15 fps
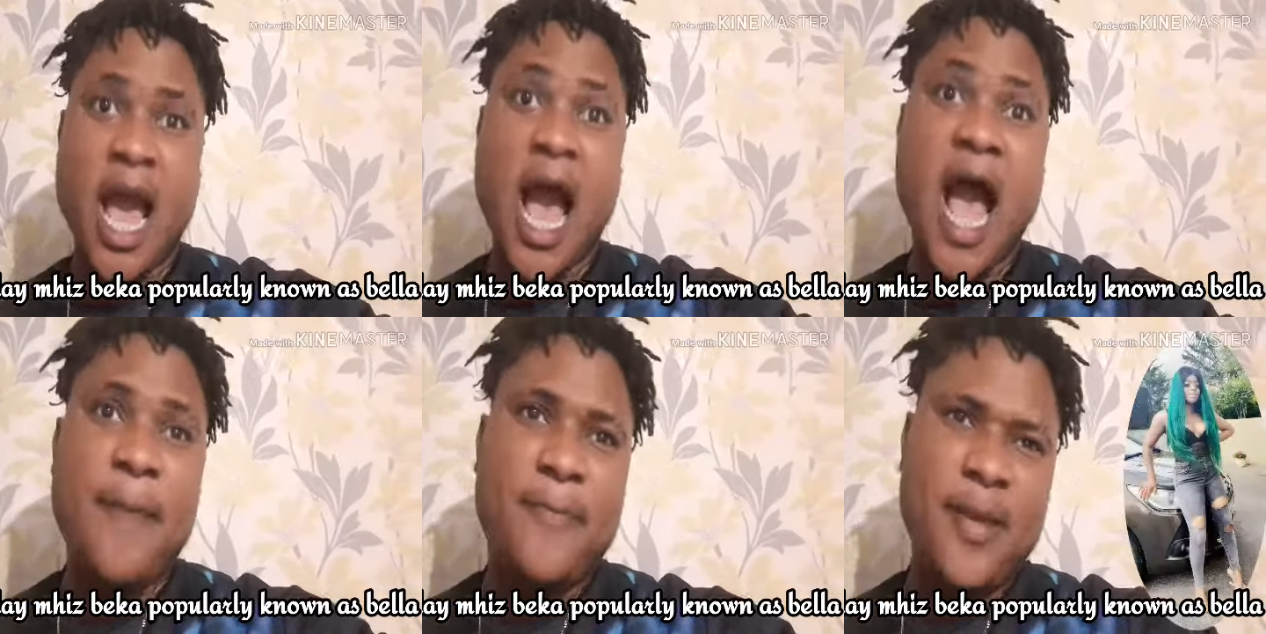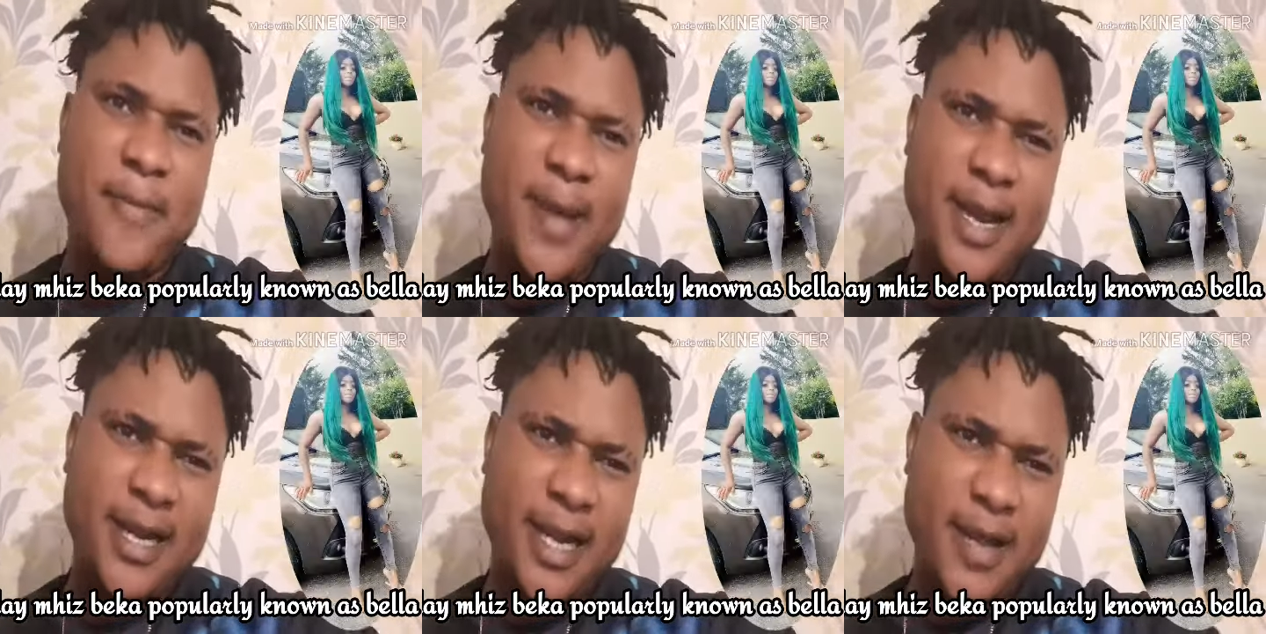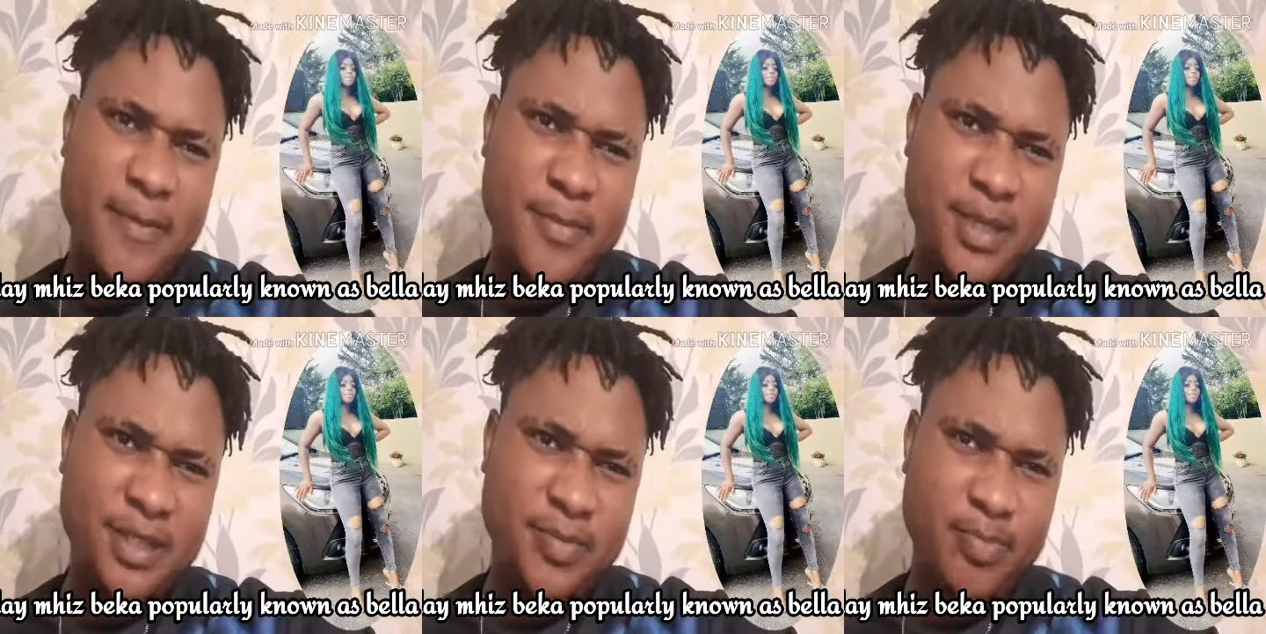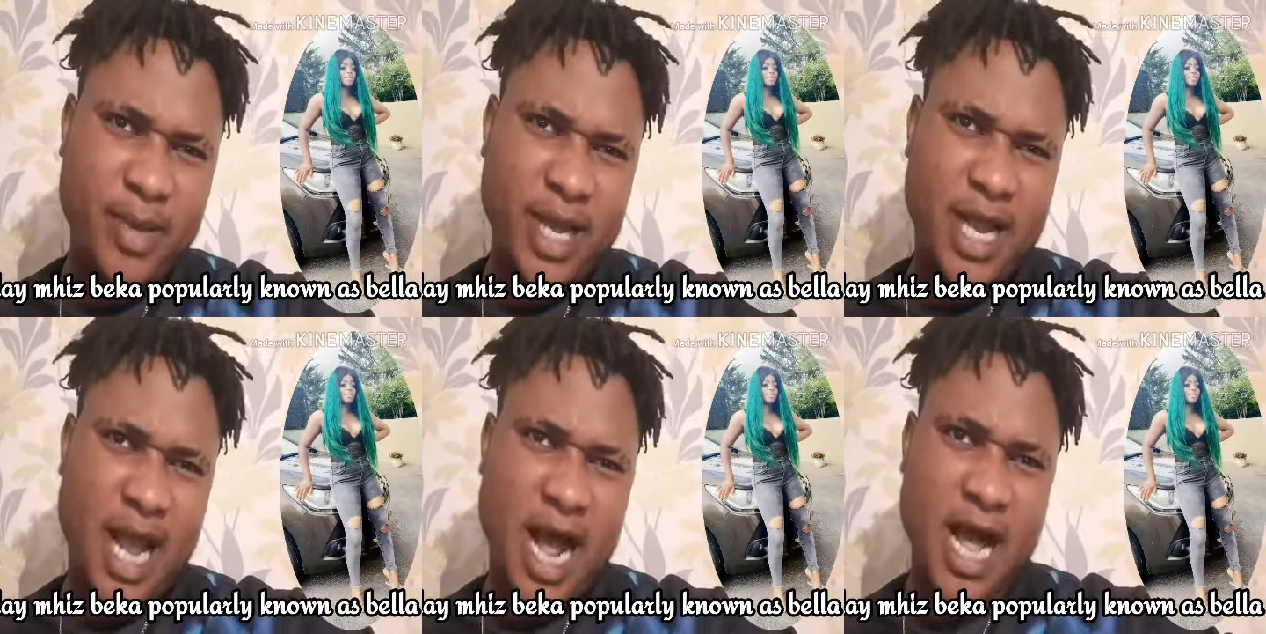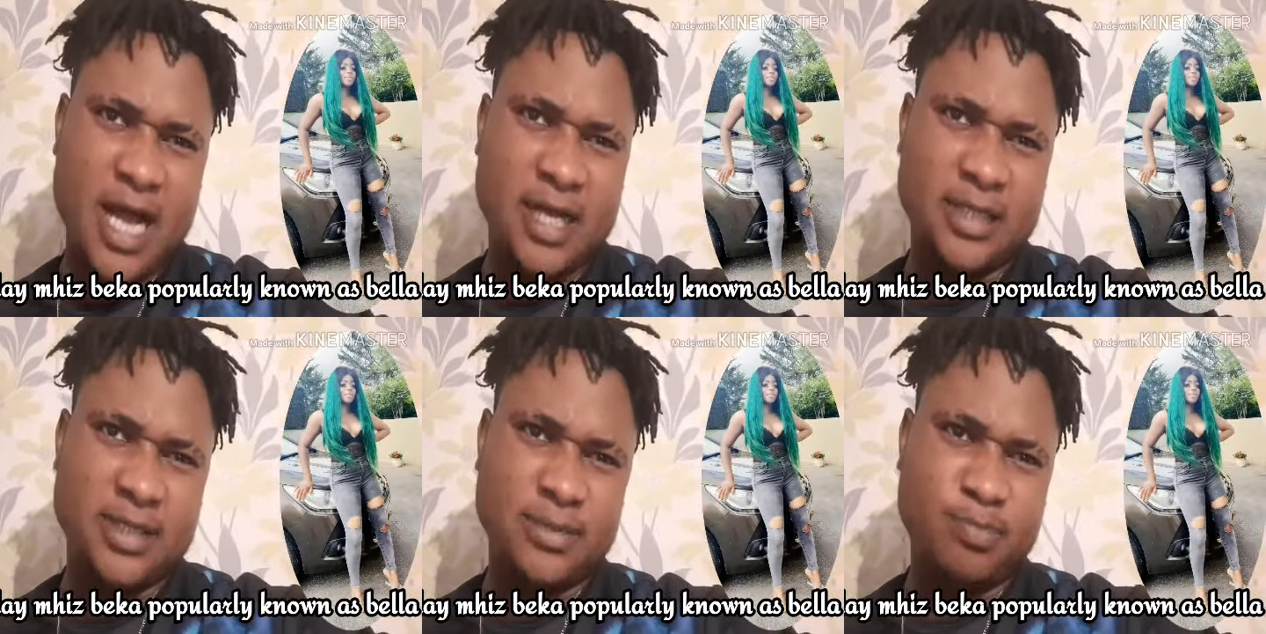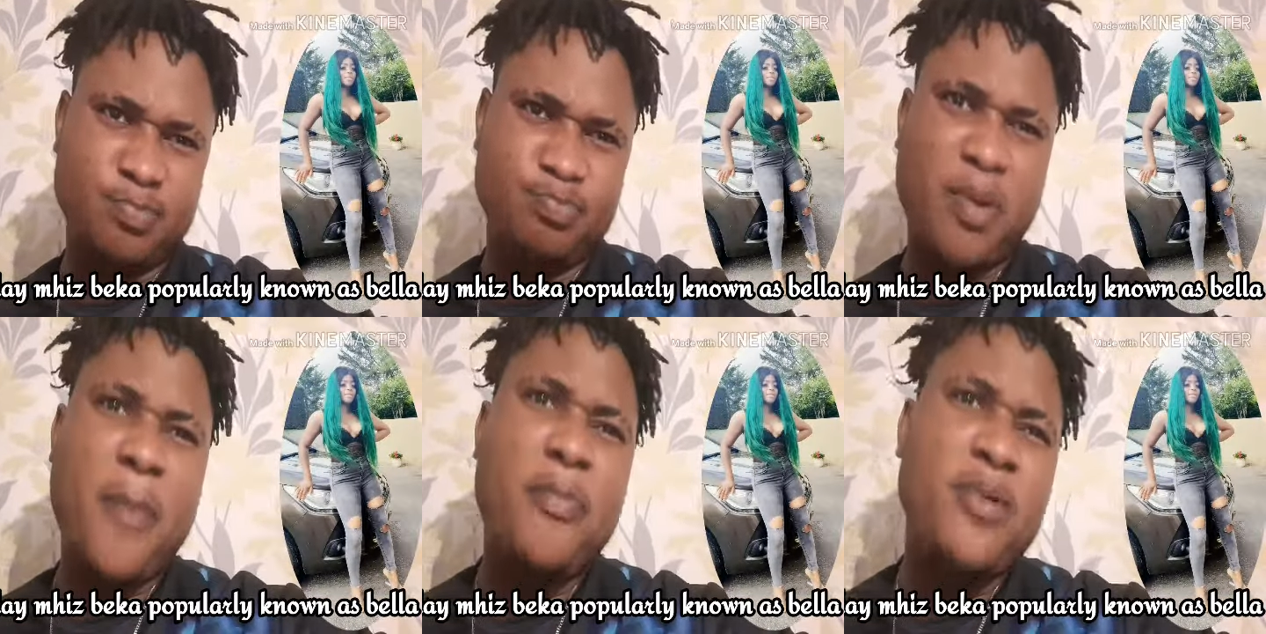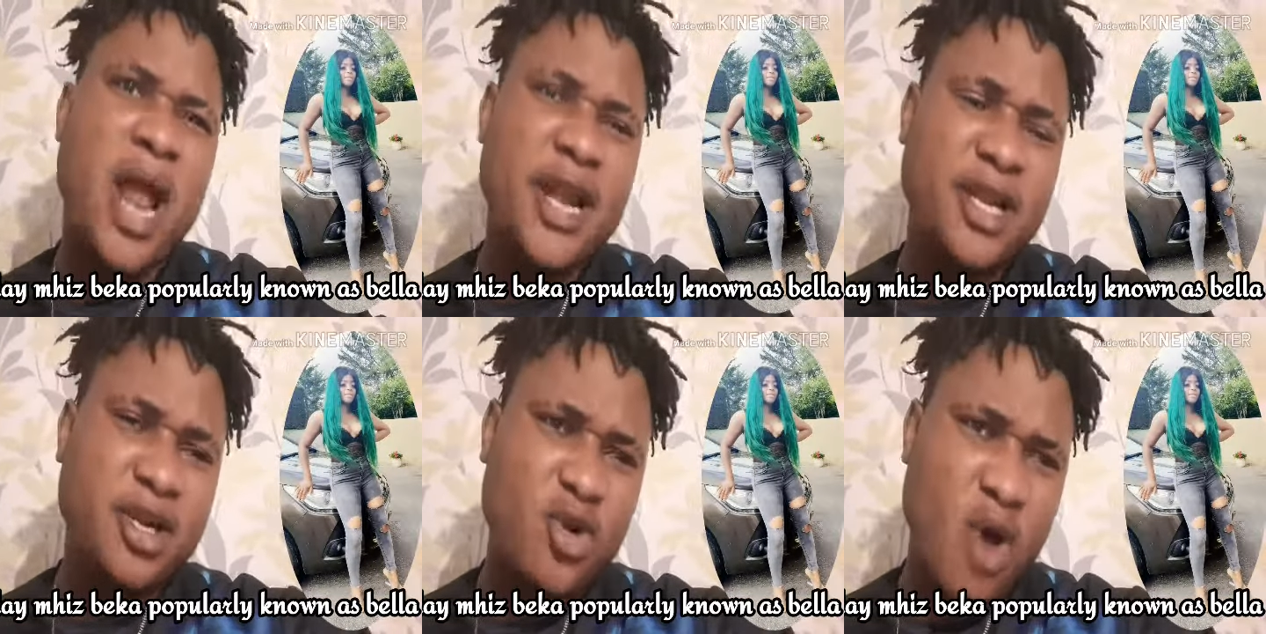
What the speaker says: Happy birthday, Miss Baker, popularly